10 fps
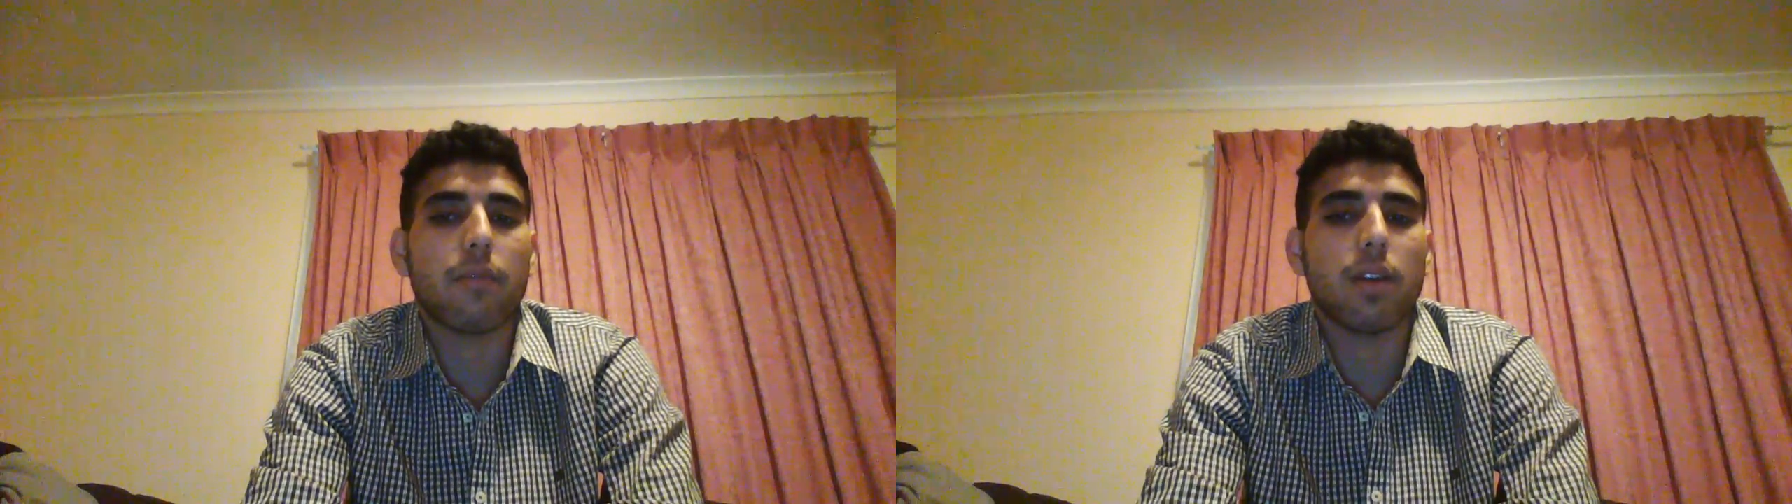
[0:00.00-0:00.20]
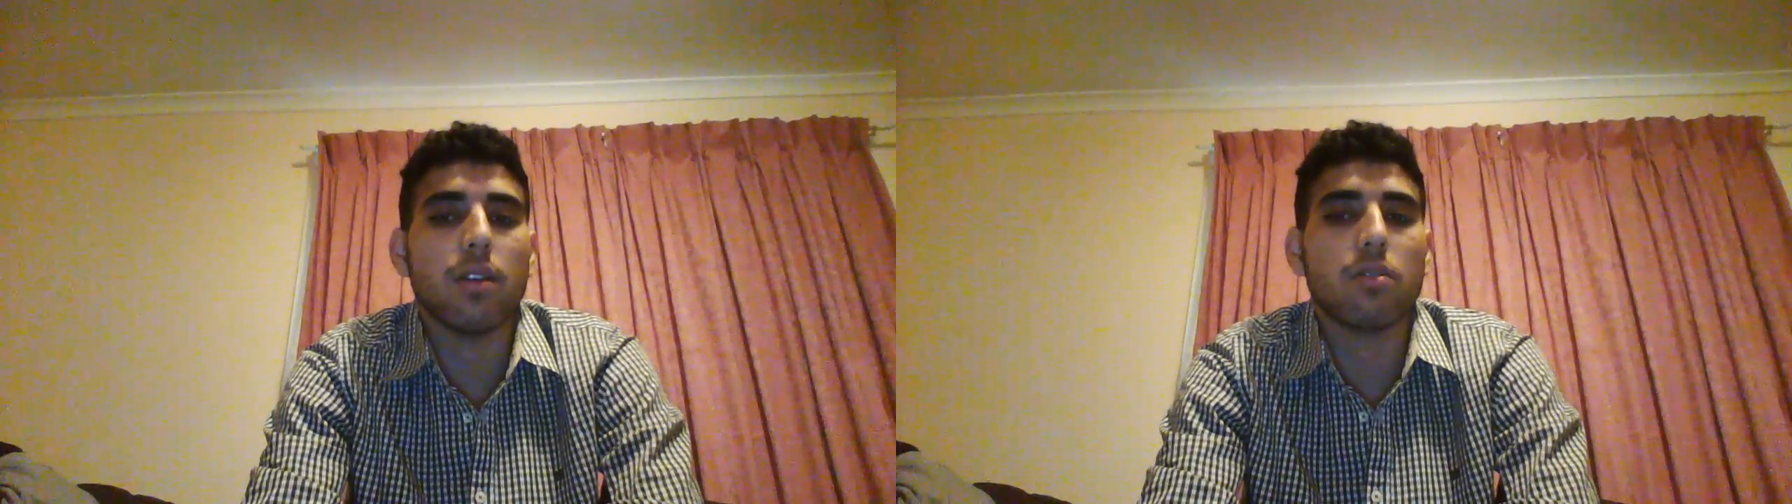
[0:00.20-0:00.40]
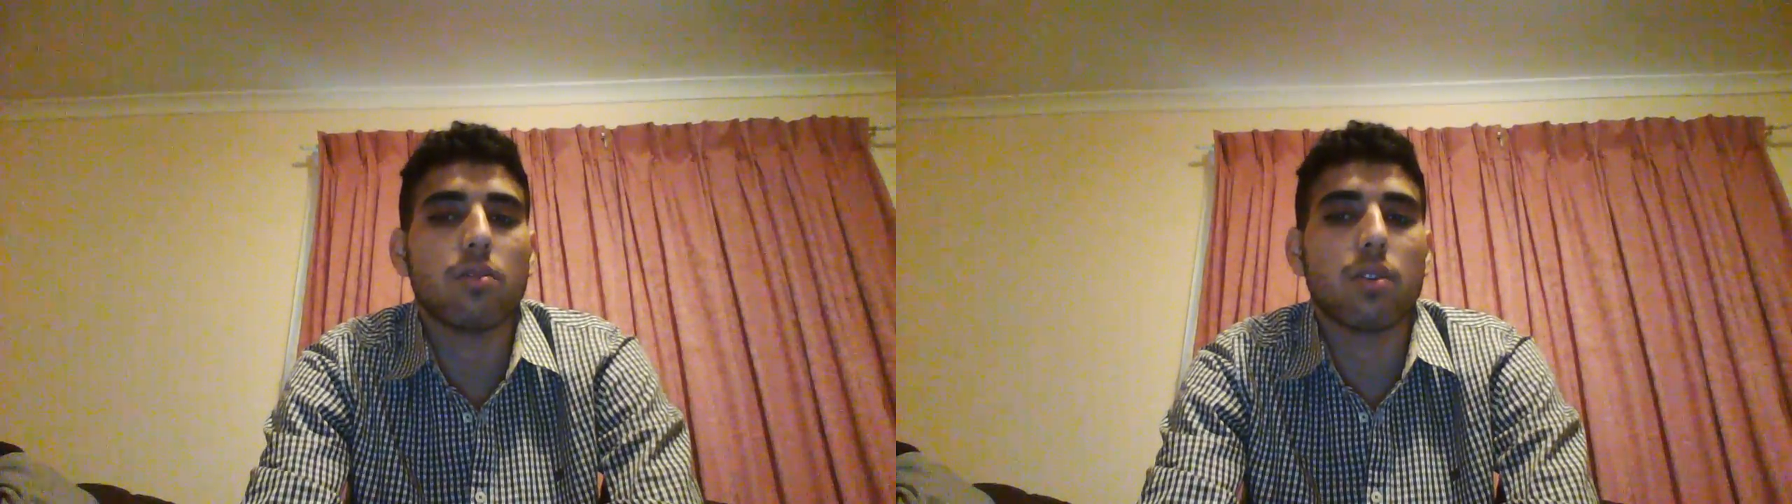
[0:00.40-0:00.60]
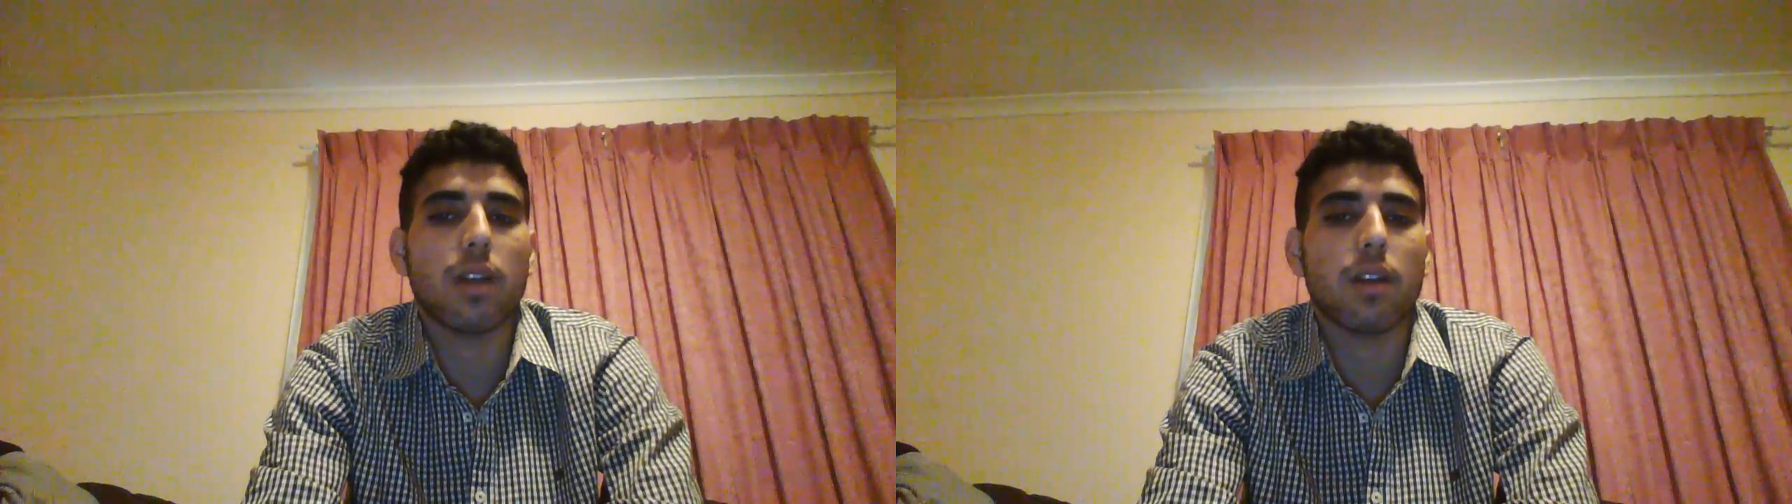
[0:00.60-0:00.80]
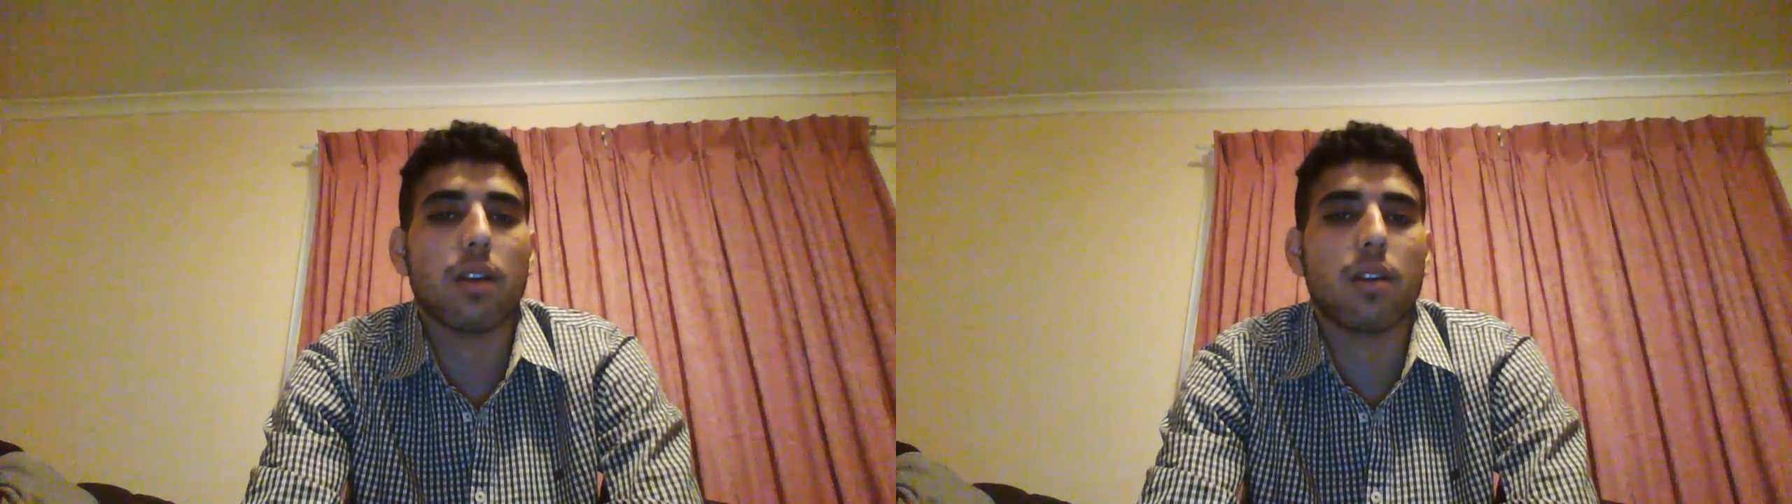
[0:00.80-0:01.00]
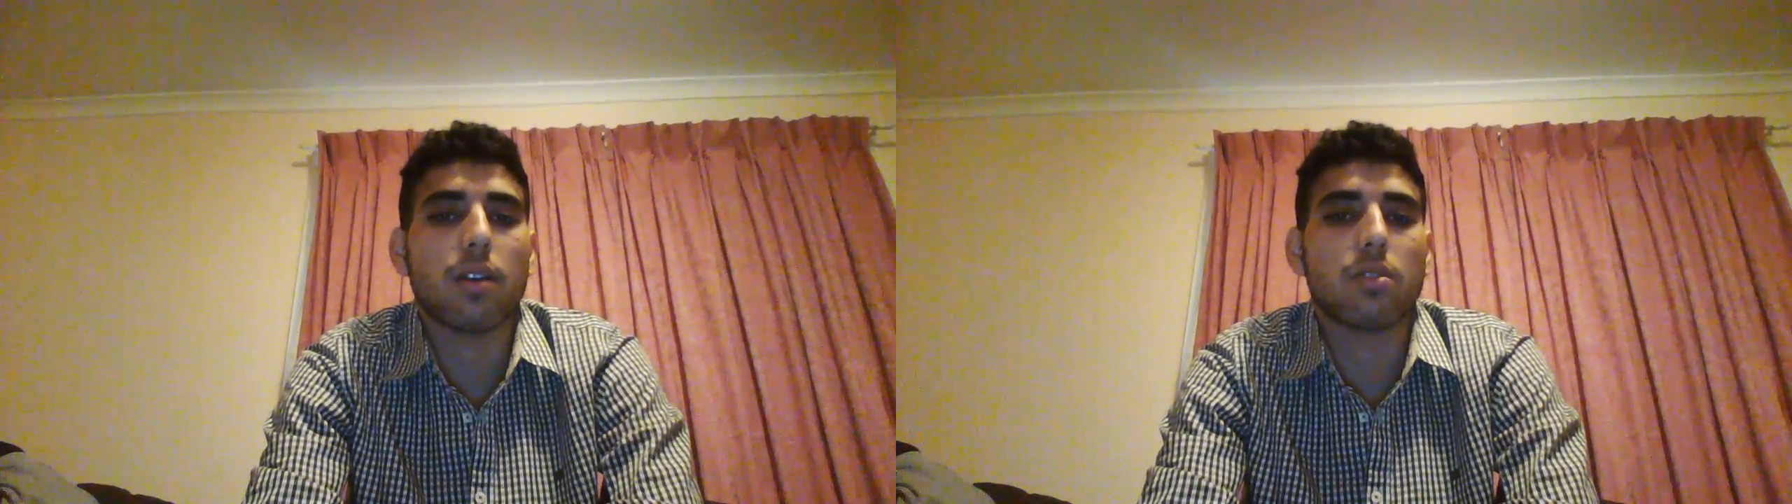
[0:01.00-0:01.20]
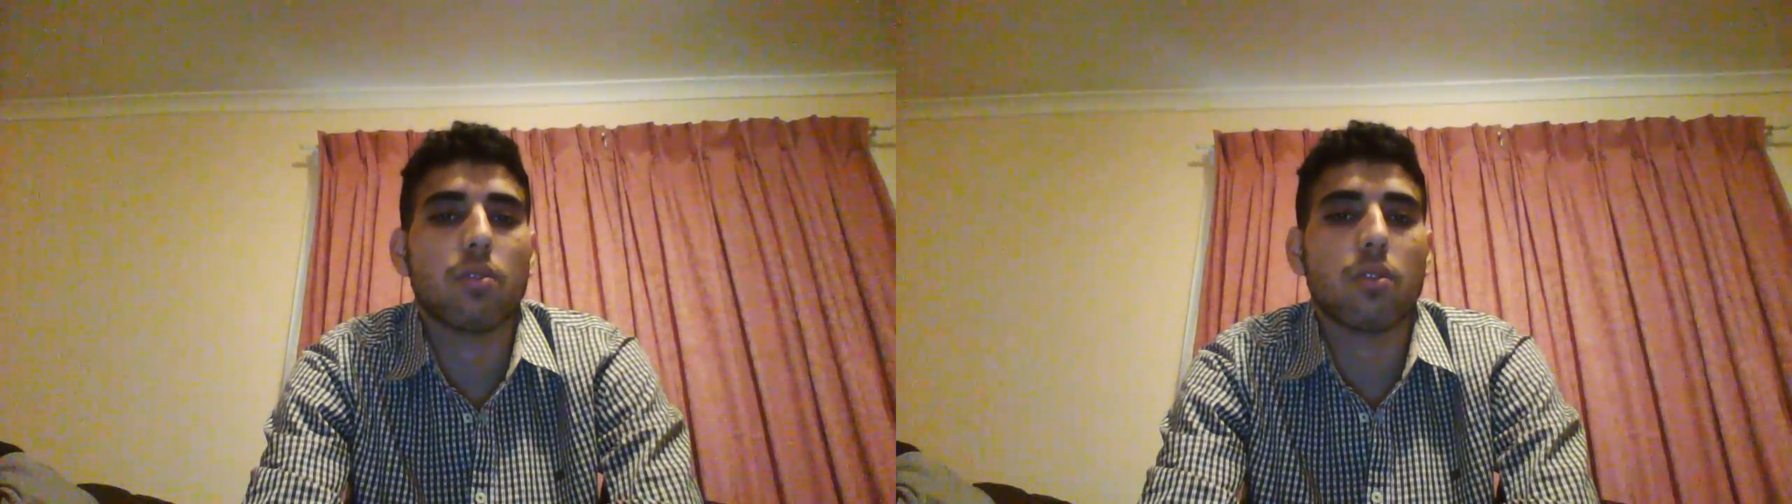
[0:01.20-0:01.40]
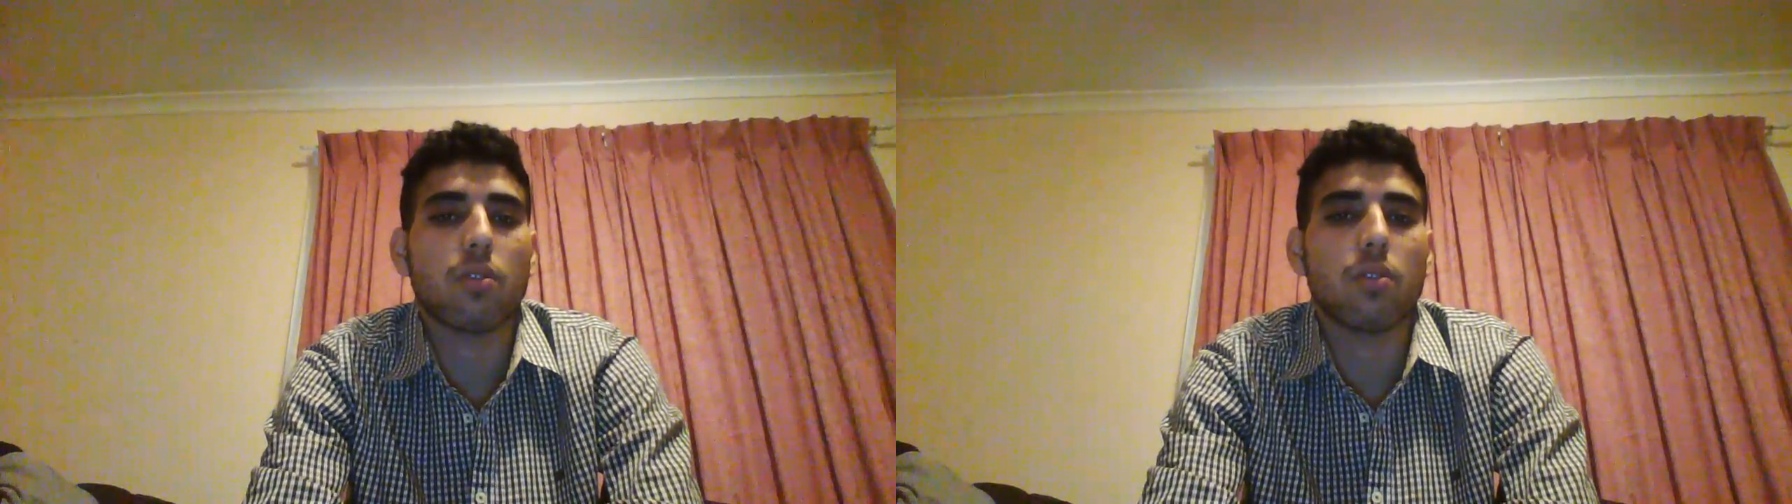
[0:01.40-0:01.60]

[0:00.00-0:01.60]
way so that it does not